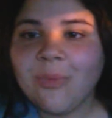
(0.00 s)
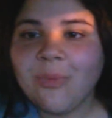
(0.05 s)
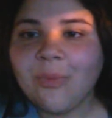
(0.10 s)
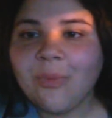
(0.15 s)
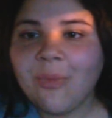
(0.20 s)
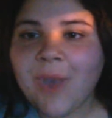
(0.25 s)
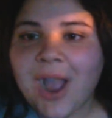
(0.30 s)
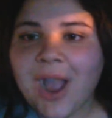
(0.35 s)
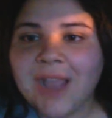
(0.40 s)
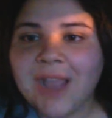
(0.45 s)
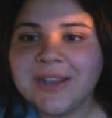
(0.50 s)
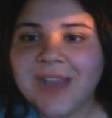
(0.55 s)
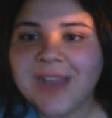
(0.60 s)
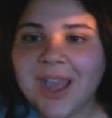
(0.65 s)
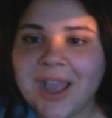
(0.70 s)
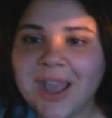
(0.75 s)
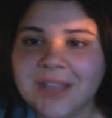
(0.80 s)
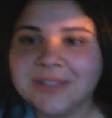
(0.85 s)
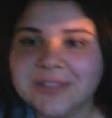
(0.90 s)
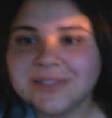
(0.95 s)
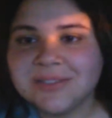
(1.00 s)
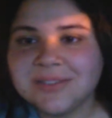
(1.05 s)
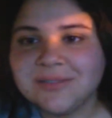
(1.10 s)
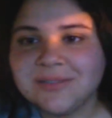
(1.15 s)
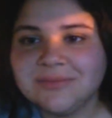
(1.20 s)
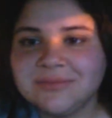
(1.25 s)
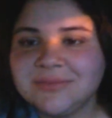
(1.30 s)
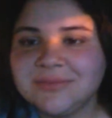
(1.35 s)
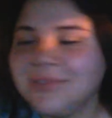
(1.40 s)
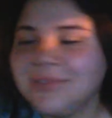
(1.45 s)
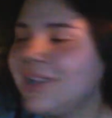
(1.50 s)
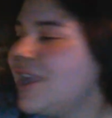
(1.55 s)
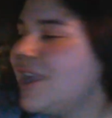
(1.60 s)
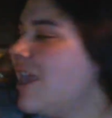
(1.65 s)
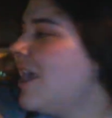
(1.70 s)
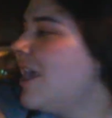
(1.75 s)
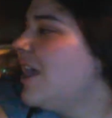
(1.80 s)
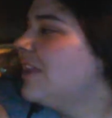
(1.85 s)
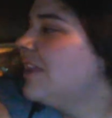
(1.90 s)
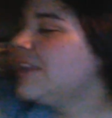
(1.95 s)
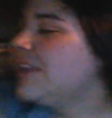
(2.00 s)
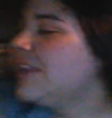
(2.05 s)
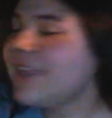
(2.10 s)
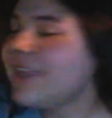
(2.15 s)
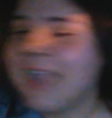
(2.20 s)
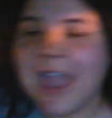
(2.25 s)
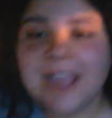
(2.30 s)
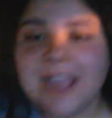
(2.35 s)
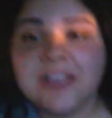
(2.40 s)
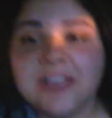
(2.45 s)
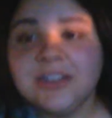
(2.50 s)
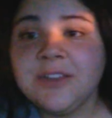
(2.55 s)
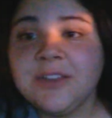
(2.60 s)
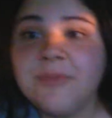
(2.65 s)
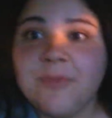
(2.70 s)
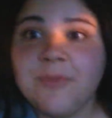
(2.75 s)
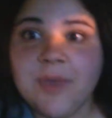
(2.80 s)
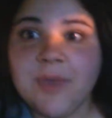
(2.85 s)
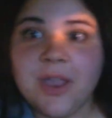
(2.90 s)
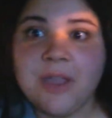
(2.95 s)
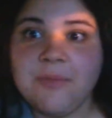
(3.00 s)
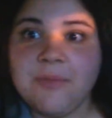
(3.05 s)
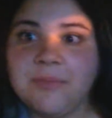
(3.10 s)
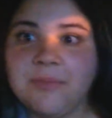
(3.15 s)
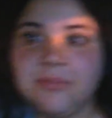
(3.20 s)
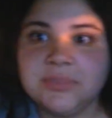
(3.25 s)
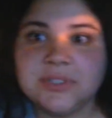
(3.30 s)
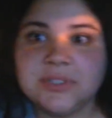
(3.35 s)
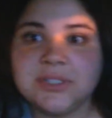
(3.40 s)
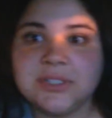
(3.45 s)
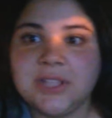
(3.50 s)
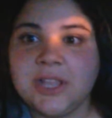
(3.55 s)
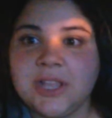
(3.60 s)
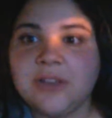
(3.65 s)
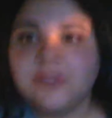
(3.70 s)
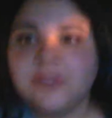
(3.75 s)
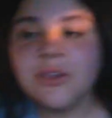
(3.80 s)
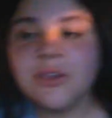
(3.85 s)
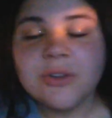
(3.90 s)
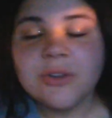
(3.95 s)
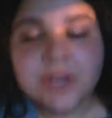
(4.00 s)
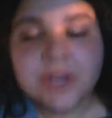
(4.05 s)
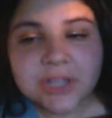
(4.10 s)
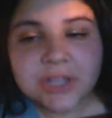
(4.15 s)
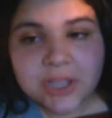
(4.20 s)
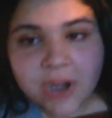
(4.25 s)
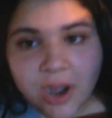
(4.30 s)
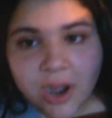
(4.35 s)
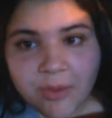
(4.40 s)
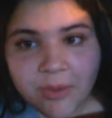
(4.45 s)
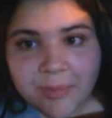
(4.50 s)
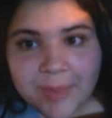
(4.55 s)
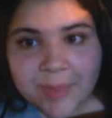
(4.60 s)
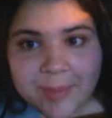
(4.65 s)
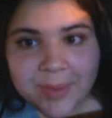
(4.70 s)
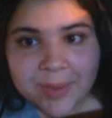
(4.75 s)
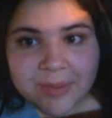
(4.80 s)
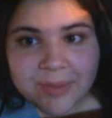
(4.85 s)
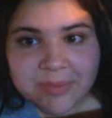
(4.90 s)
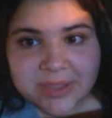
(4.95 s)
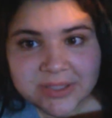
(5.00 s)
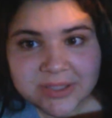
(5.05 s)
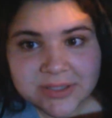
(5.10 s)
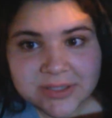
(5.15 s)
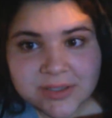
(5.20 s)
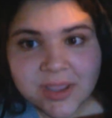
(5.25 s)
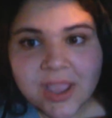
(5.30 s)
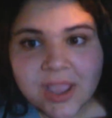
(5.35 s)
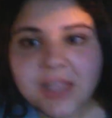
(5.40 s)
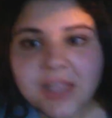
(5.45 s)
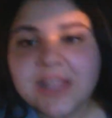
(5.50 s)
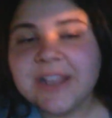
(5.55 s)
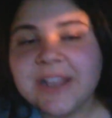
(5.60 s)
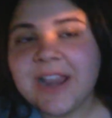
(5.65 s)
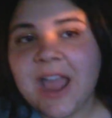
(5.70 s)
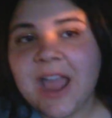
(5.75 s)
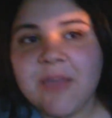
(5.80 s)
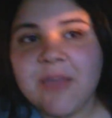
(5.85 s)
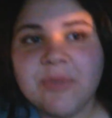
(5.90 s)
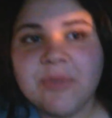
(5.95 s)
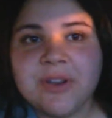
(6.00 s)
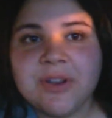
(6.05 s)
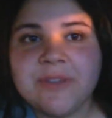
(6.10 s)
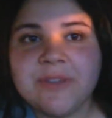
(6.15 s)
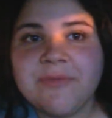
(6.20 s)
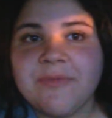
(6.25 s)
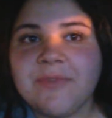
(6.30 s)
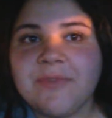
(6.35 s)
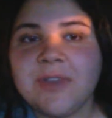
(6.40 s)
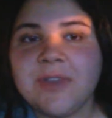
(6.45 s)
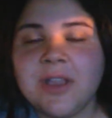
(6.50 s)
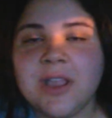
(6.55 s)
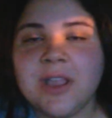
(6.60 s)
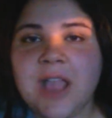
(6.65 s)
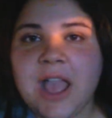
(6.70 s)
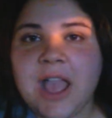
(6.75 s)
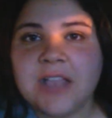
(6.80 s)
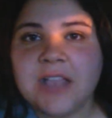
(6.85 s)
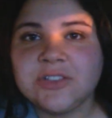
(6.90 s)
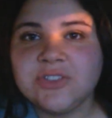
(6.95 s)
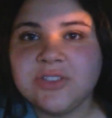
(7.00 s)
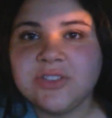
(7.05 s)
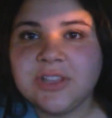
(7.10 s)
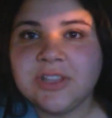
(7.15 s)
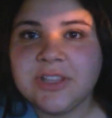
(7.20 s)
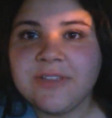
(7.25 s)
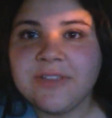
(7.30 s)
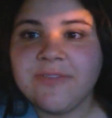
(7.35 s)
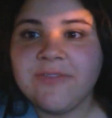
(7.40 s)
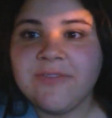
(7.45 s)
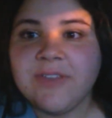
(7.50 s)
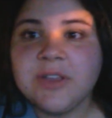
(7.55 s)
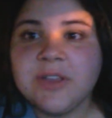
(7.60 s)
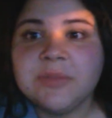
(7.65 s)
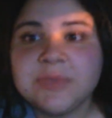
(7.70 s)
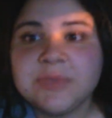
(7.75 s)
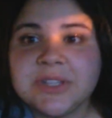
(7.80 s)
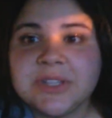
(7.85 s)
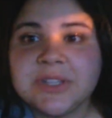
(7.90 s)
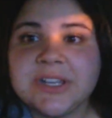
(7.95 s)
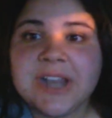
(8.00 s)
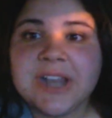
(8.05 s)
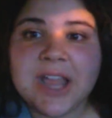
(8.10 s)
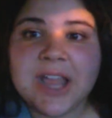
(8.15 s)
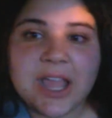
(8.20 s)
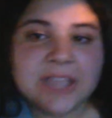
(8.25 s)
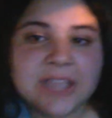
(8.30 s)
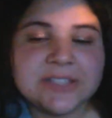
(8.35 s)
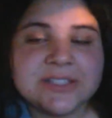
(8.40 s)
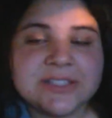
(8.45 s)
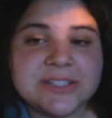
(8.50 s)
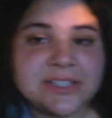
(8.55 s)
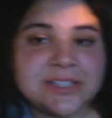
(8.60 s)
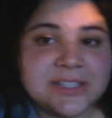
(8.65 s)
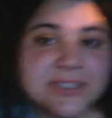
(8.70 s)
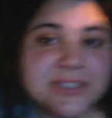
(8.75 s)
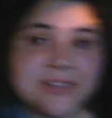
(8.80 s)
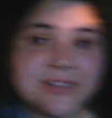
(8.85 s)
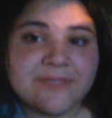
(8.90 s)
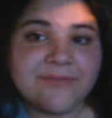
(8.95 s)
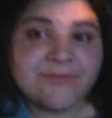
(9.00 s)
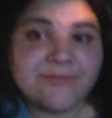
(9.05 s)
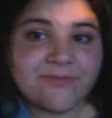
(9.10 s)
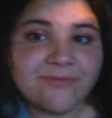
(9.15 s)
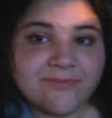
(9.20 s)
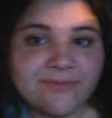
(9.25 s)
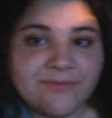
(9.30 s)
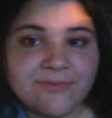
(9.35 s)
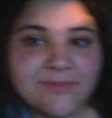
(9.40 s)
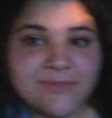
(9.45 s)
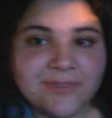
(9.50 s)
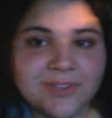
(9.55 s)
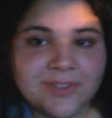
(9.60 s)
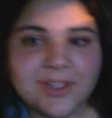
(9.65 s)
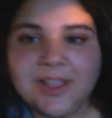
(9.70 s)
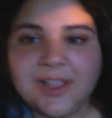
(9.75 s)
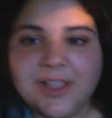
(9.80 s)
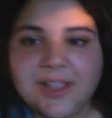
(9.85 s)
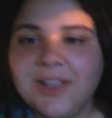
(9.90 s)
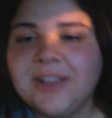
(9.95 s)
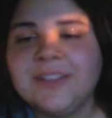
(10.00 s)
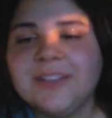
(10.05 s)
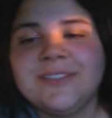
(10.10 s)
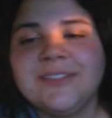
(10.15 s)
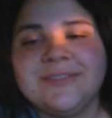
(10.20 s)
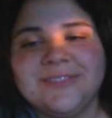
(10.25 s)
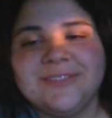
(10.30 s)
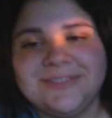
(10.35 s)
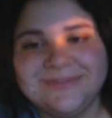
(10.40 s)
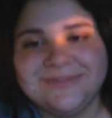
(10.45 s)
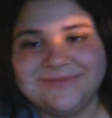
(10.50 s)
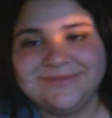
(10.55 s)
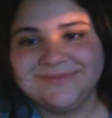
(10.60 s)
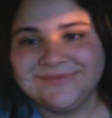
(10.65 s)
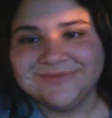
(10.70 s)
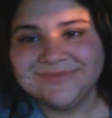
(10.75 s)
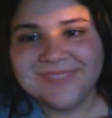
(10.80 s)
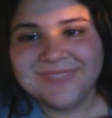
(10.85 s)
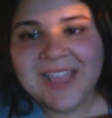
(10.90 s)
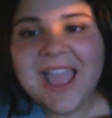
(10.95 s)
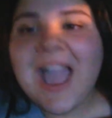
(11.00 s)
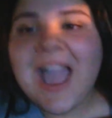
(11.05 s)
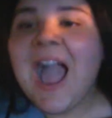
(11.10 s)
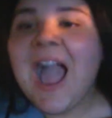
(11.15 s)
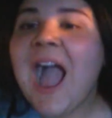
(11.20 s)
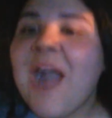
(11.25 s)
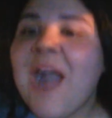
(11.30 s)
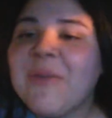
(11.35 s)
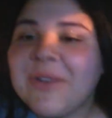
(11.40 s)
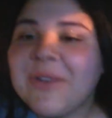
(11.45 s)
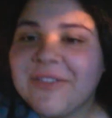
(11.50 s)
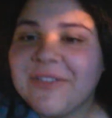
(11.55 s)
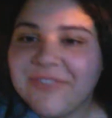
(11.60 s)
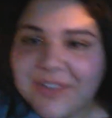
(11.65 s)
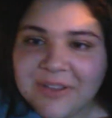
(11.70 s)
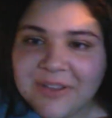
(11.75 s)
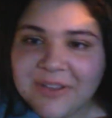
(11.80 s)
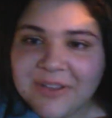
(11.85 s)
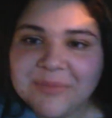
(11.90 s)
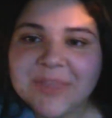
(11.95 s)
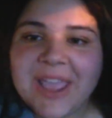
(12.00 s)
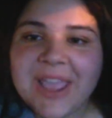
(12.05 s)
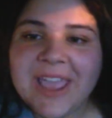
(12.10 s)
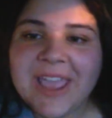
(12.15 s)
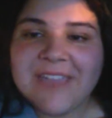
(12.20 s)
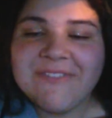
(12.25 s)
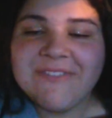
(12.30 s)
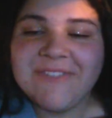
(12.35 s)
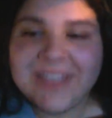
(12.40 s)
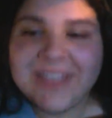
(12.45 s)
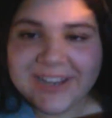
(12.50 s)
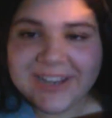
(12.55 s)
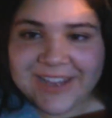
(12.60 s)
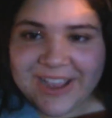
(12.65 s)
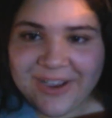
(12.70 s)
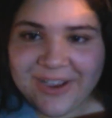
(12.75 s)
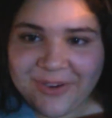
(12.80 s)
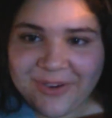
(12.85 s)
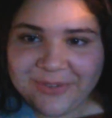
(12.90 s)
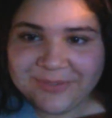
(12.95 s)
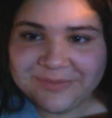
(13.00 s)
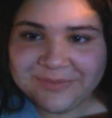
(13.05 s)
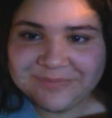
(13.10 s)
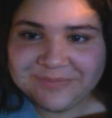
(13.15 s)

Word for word: Why not? Like, I could have stayed alone in the car with my puppies, and I would have actually filmed a nice, decent... I would have filmed a video.